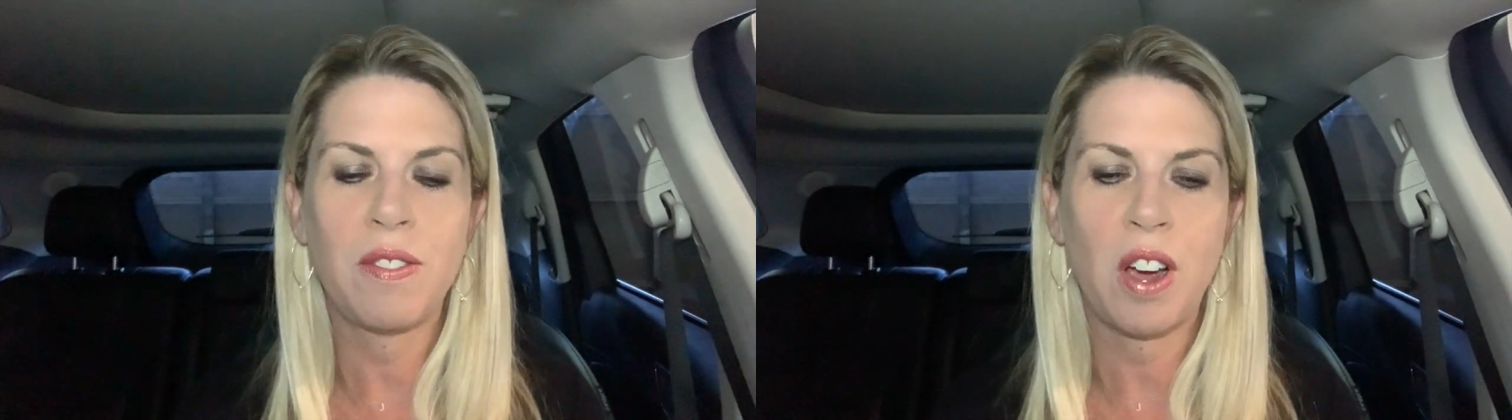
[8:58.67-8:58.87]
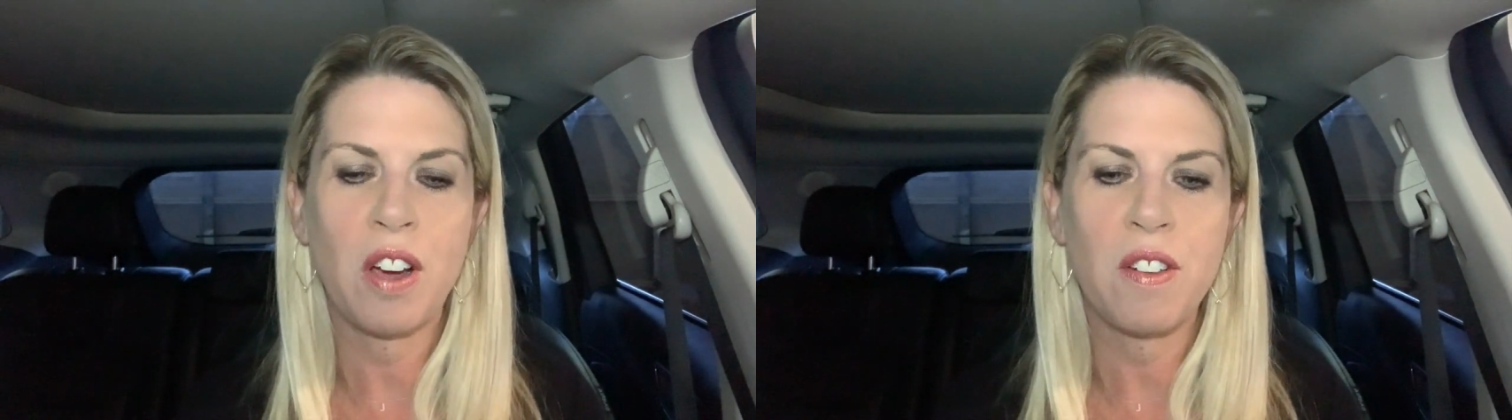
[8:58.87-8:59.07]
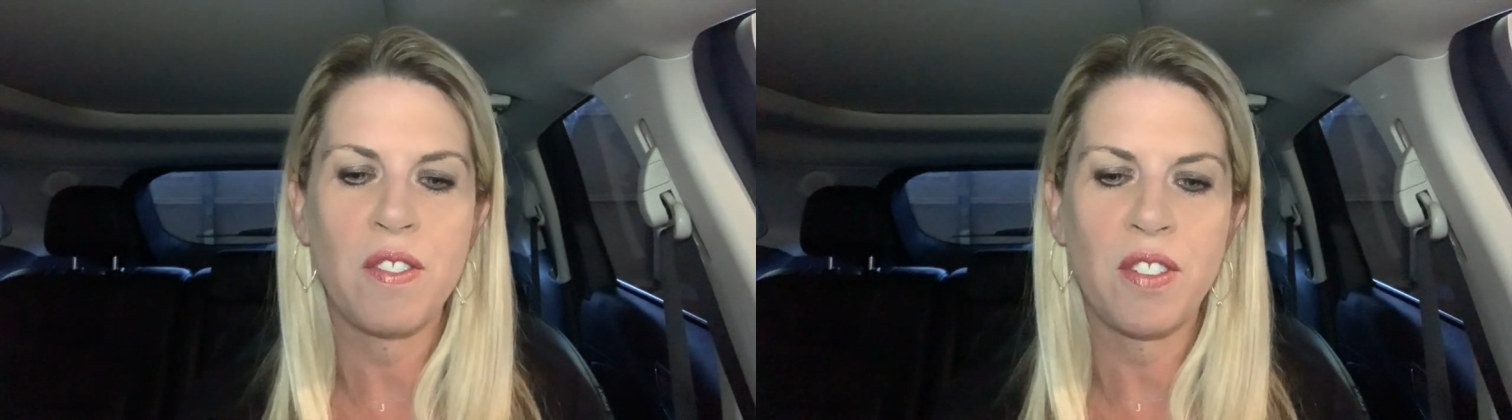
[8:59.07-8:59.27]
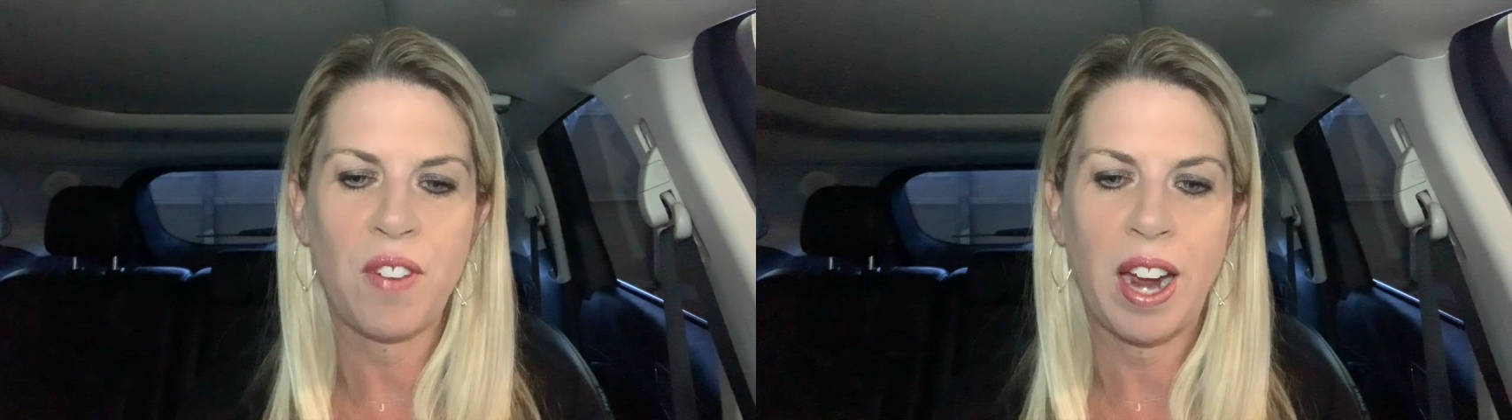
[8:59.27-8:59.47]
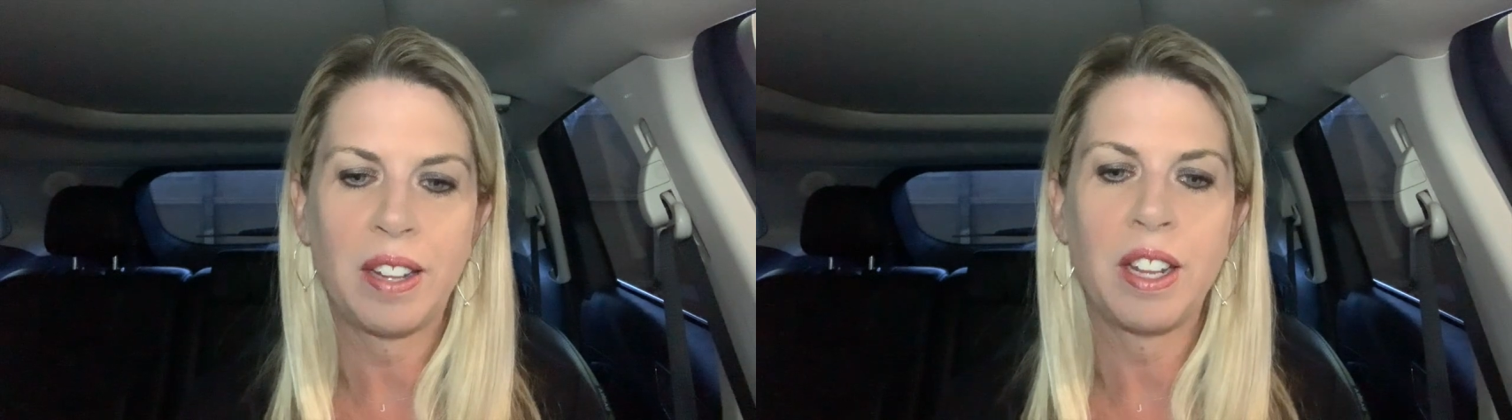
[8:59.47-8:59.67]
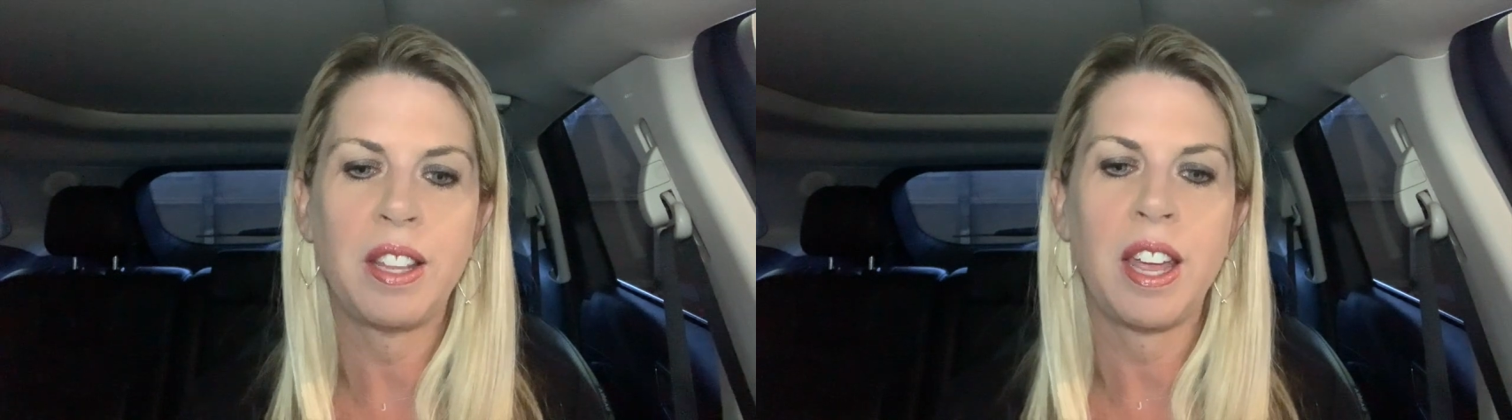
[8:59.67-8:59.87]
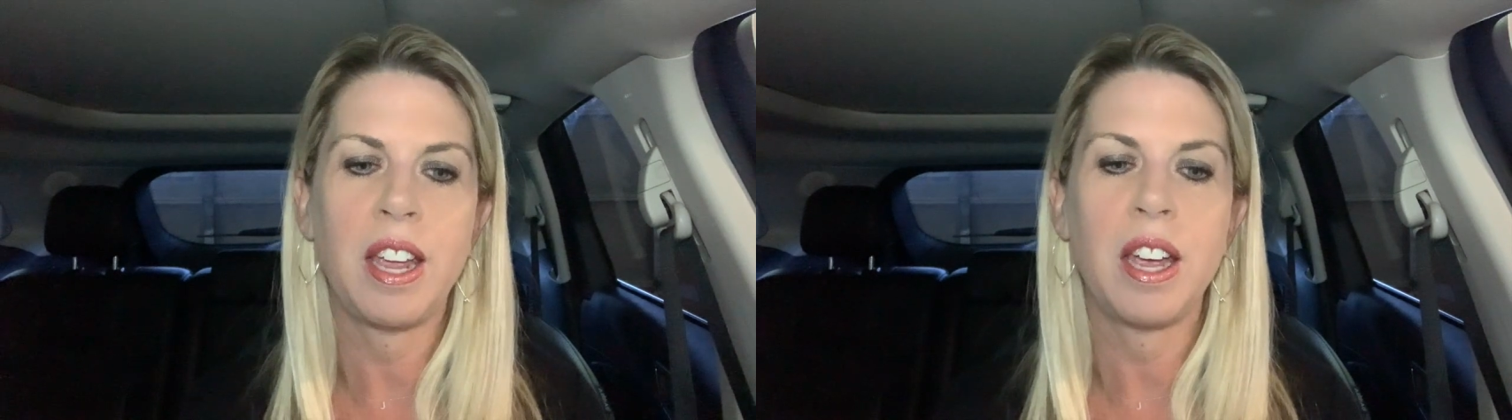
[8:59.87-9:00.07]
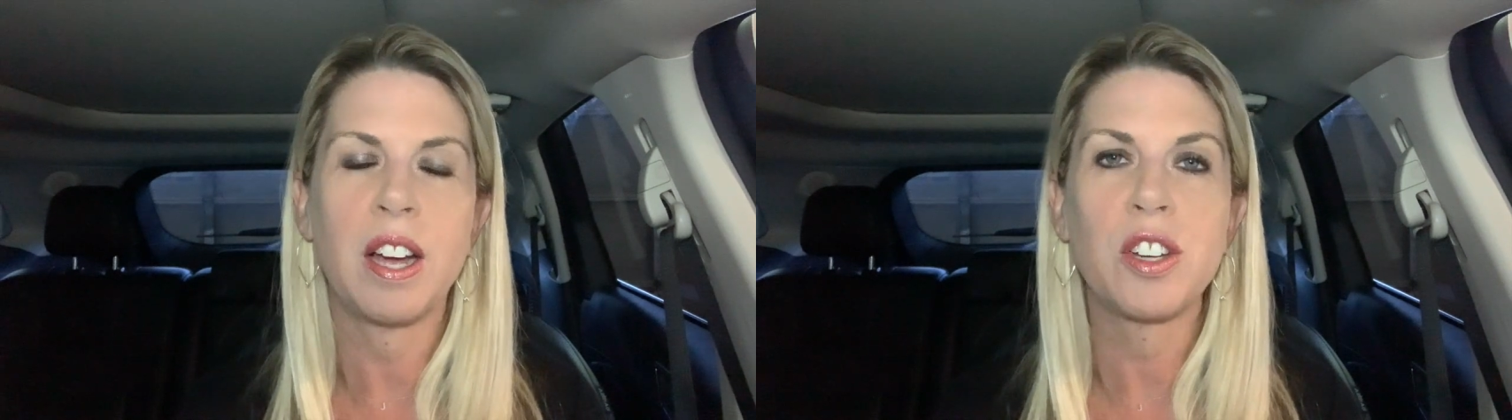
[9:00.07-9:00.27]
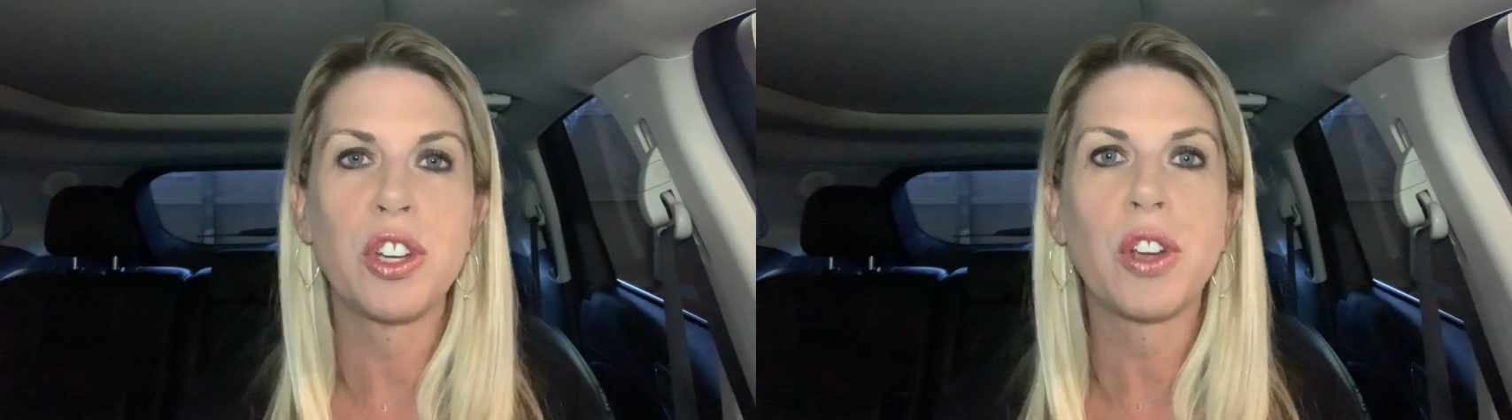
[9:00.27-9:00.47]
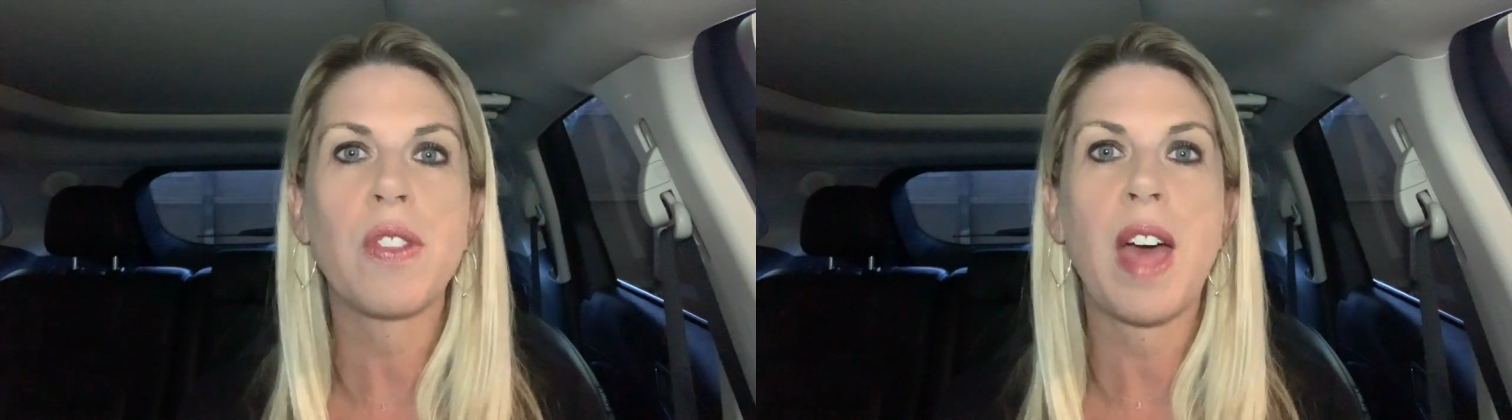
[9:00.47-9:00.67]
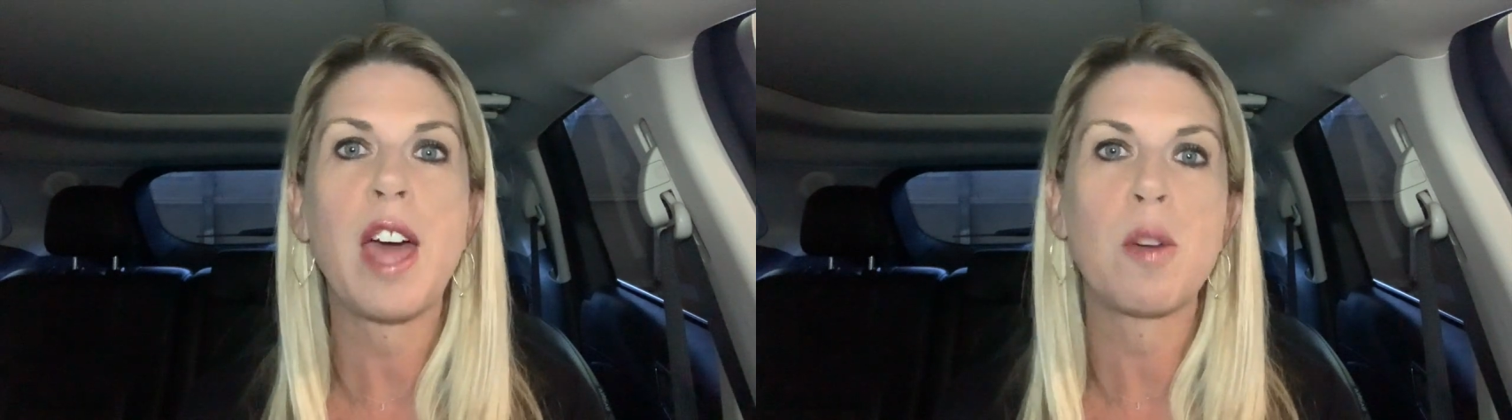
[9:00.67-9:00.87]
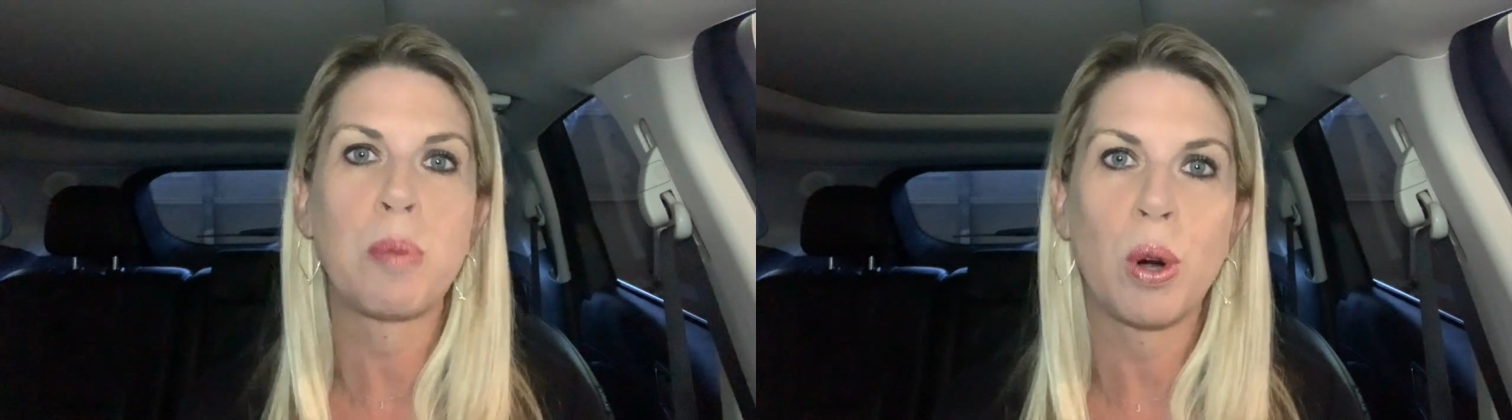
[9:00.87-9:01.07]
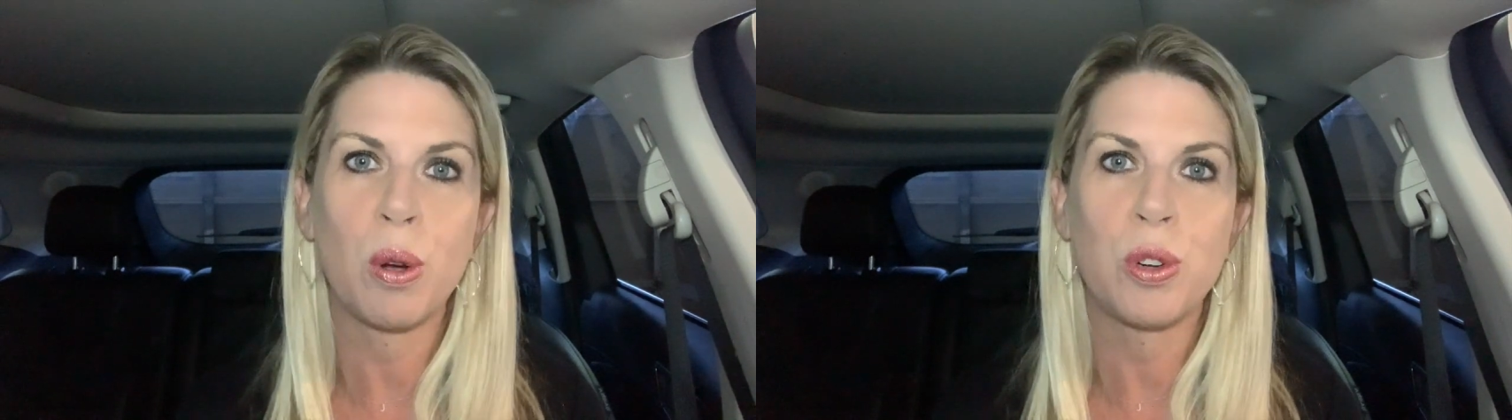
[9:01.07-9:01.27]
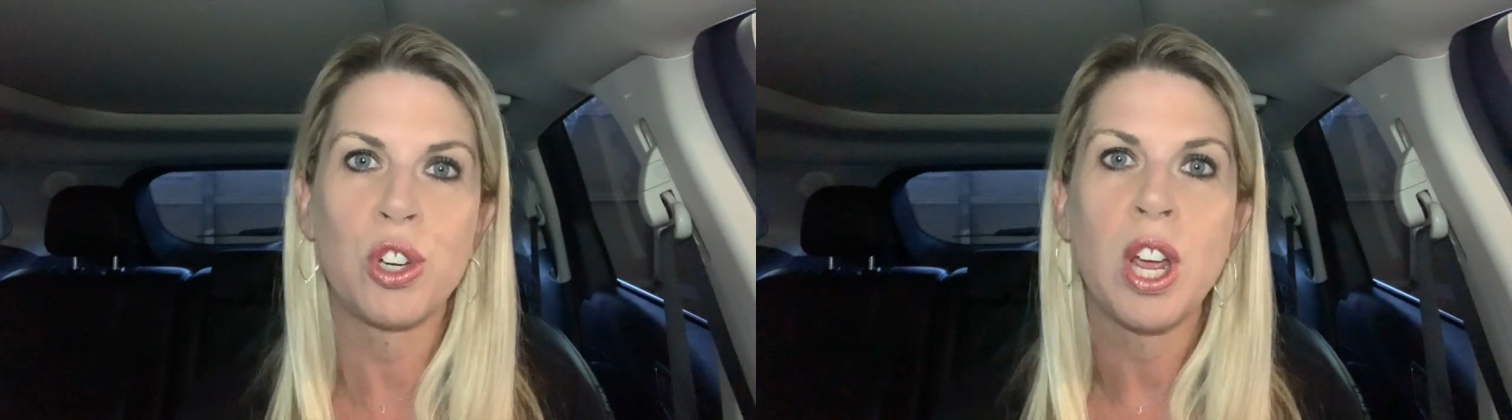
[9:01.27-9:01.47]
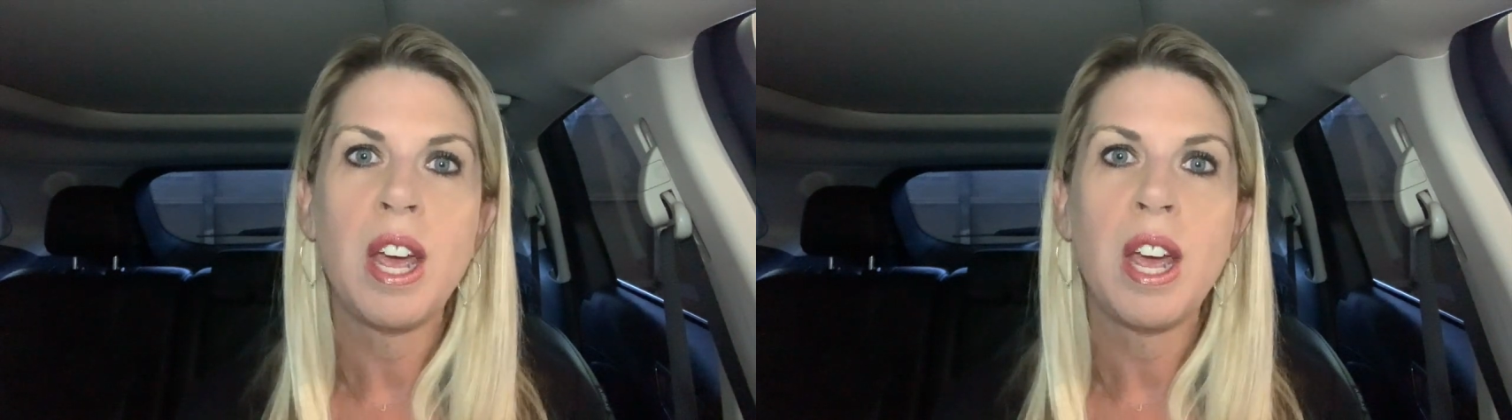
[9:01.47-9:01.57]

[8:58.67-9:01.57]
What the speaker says: of the fact that they took that approach.